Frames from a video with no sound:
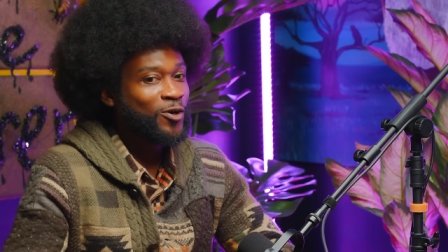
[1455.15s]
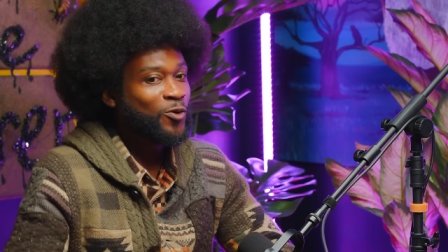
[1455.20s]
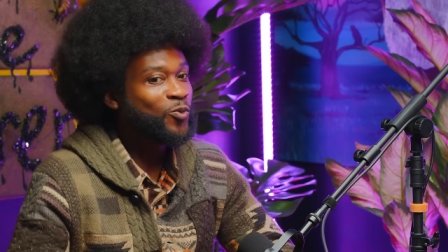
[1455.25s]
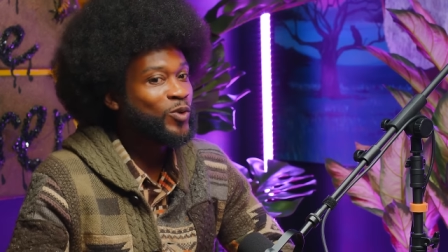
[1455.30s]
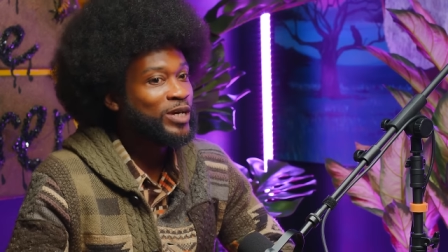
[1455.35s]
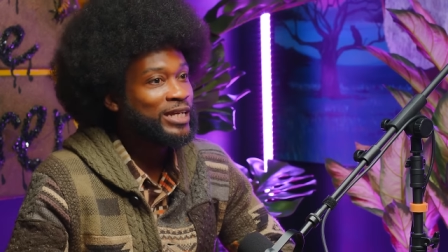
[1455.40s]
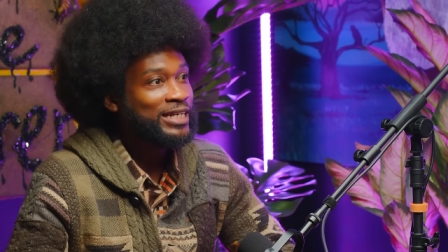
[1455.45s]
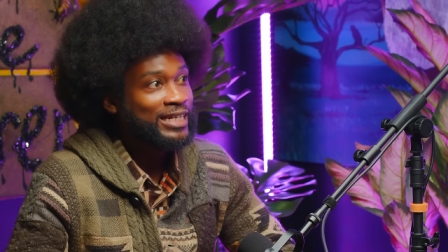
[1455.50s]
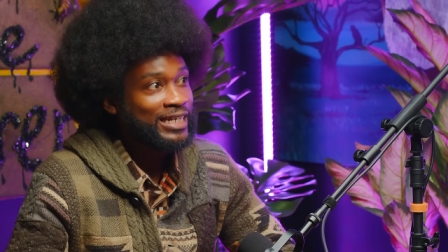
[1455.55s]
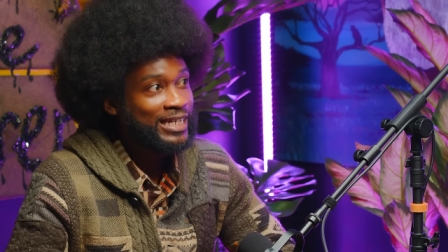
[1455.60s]
and
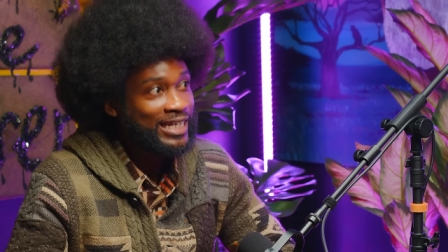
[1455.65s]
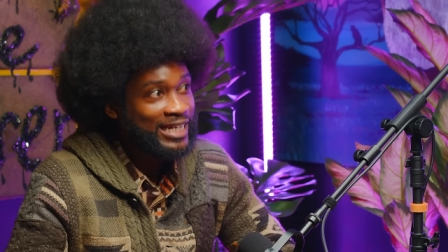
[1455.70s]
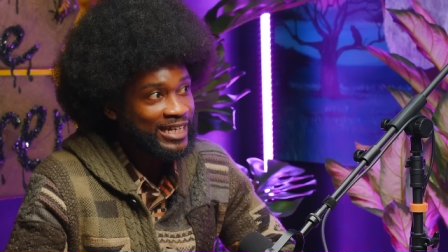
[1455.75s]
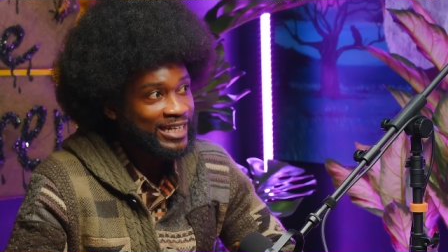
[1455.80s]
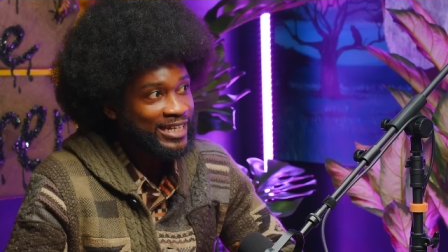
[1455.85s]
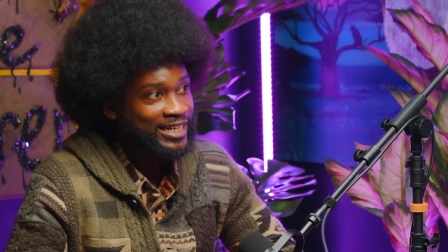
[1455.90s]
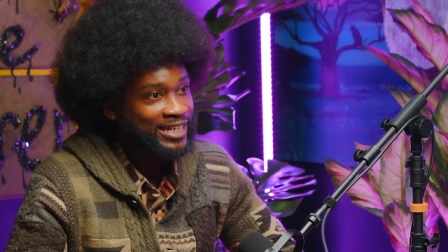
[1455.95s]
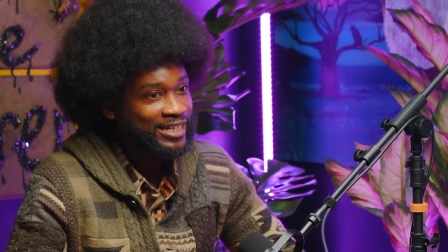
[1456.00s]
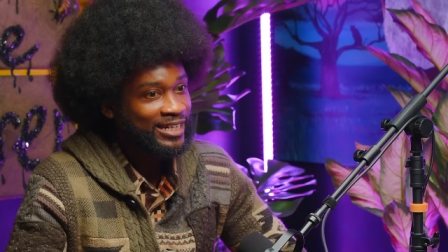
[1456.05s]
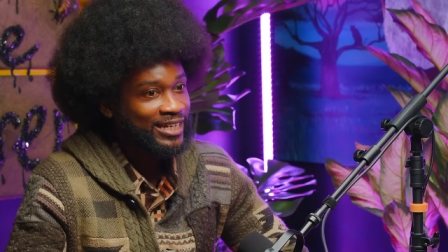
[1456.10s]
we need
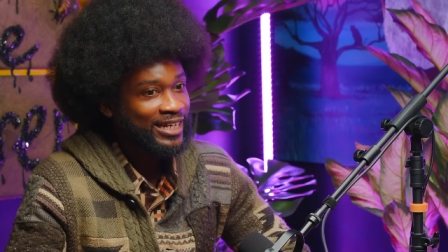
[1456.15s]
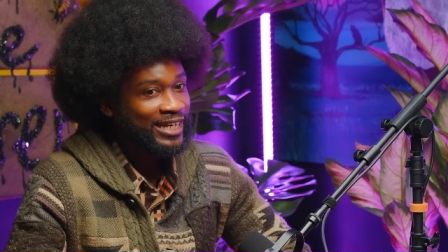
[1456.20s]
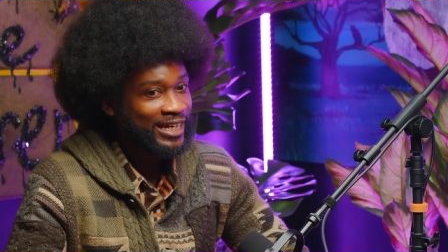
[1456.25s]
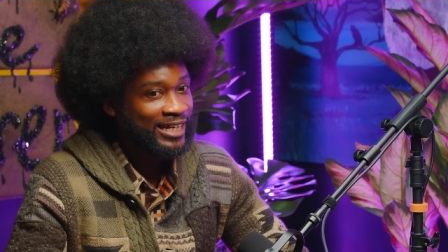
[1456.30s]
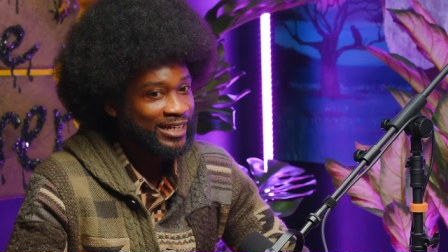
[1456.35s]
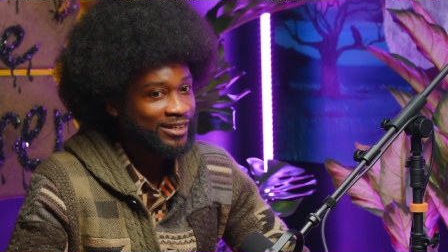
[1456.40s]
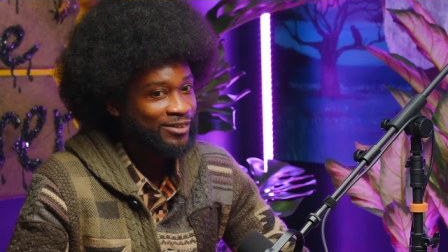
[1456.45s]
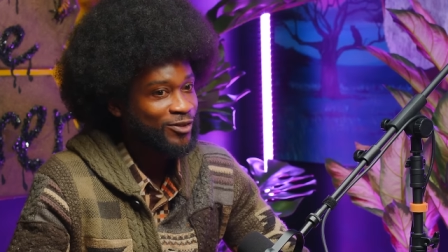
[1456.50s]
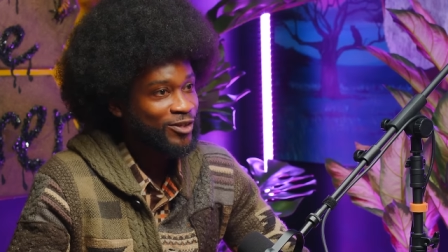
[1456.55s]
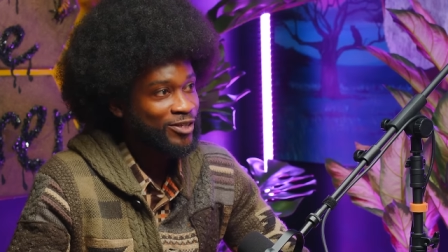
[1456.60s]
it
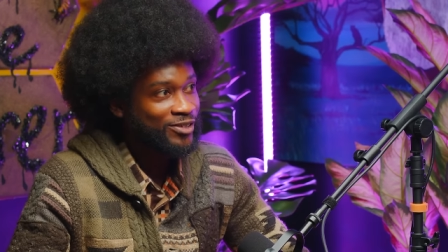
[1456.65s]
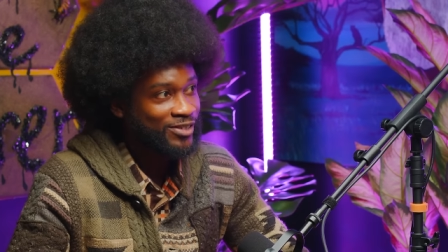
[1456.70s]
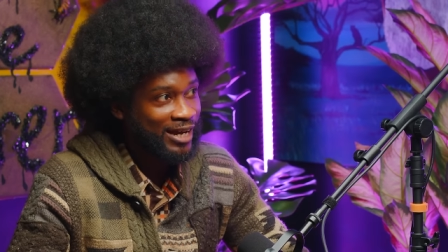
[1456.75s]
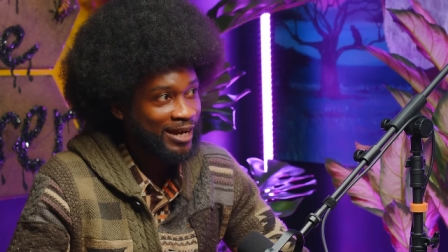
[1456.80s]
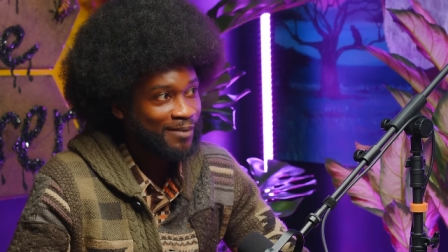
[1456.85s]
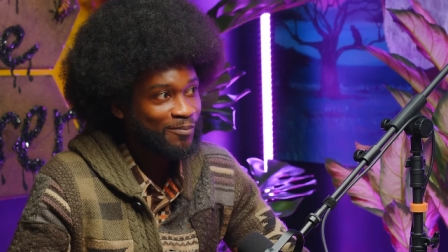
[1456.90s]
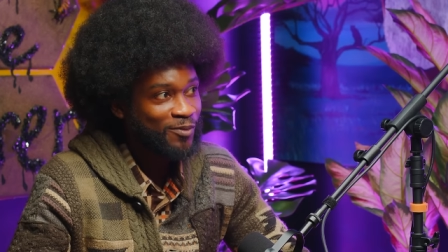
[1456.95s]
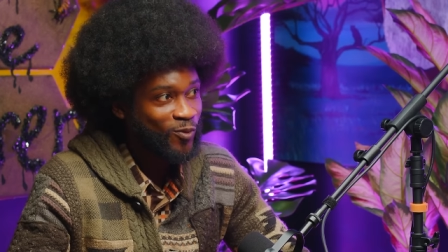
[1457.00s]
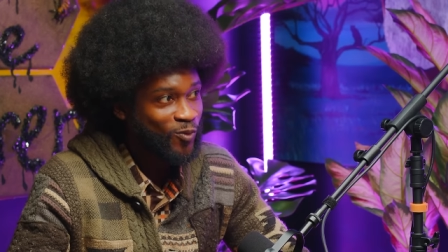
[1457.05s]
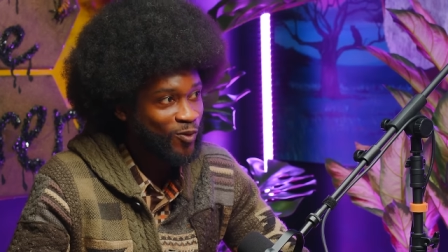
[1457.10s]
in the
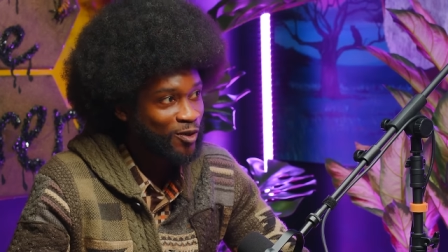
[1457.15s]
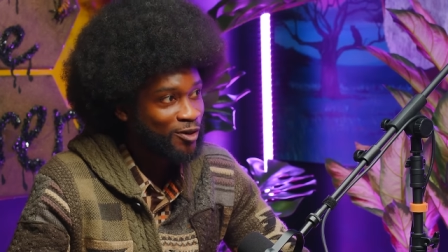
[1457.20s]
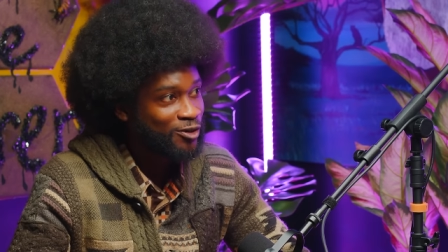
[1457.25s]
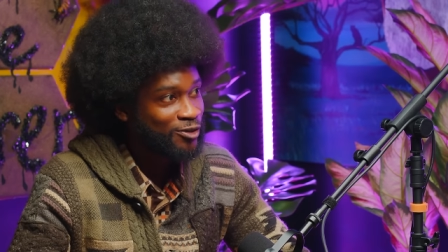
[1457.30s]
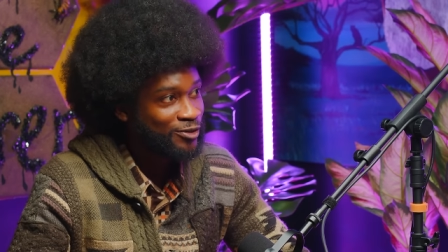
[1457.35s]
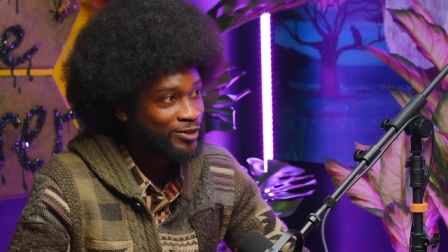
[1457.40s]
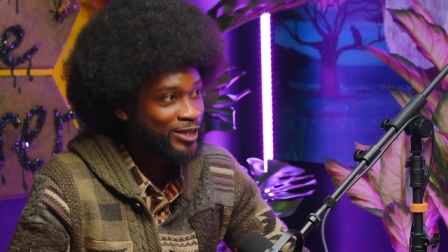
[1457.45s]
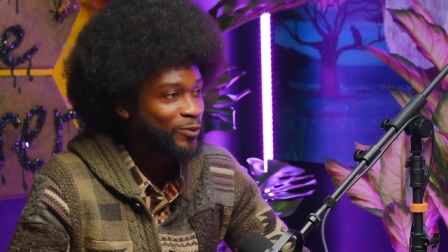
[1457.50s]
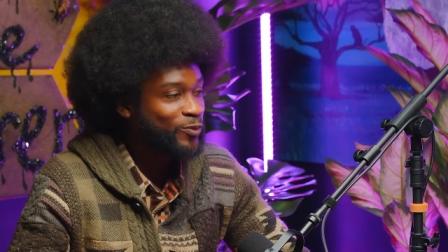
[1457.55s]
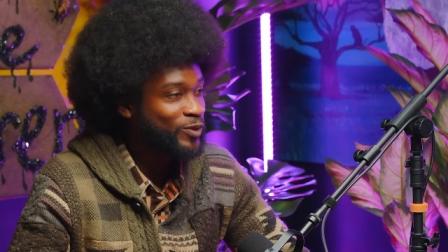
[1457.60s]
type of
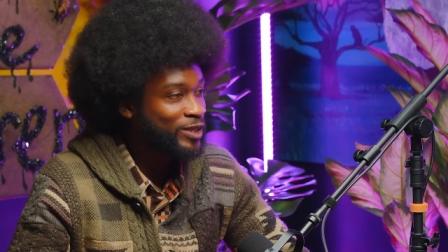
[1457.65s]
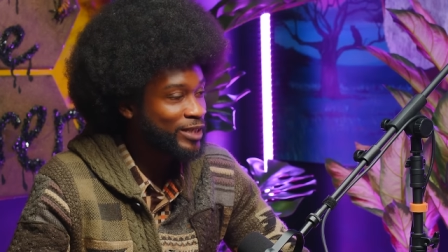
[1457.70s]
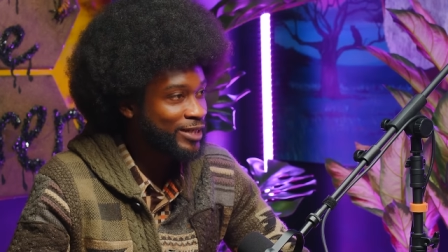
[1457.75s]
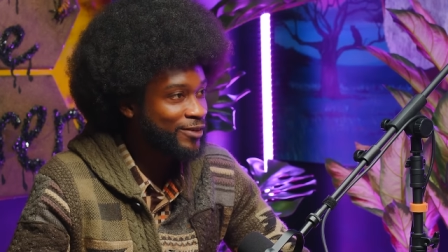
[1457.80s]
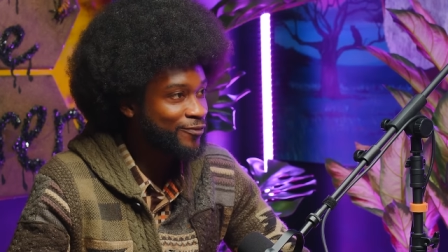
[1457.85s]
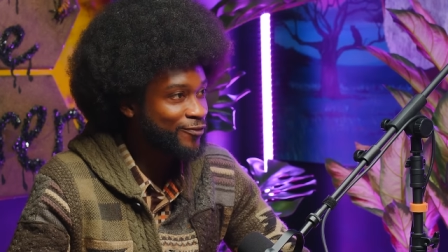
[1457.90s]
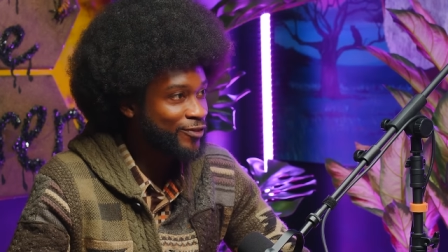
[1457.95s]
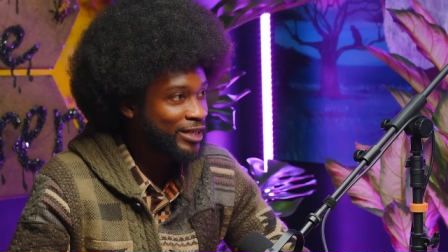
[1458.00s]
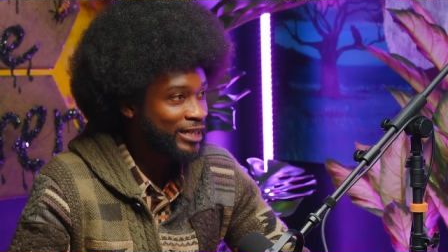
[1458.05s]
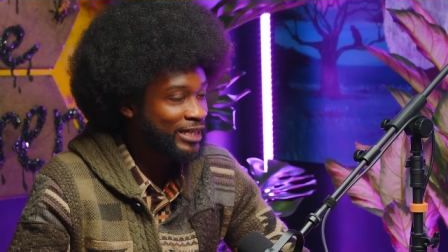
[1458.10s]
world that we
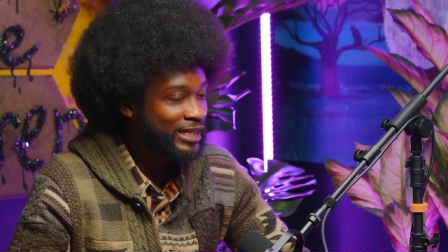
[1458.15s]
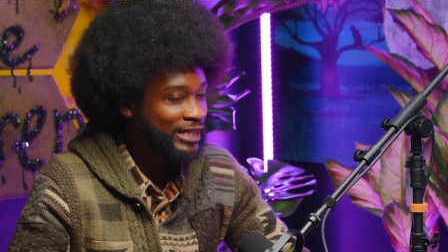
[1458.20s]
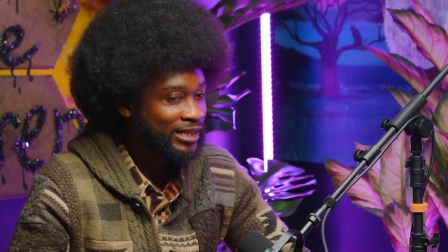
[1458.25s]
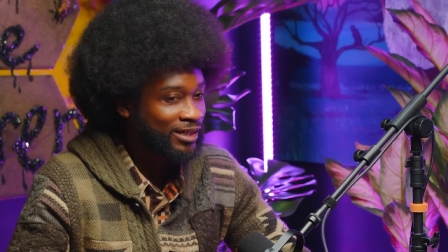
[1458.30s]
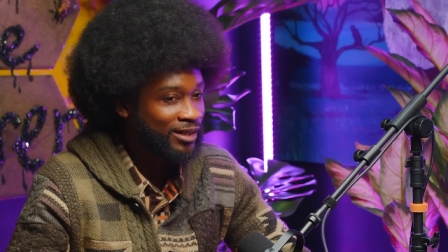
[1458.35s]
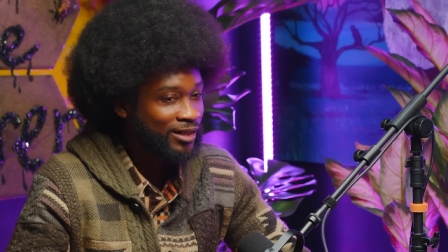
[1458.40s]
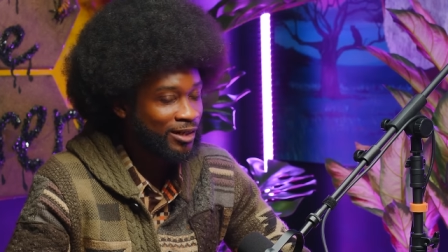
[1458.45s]
live in.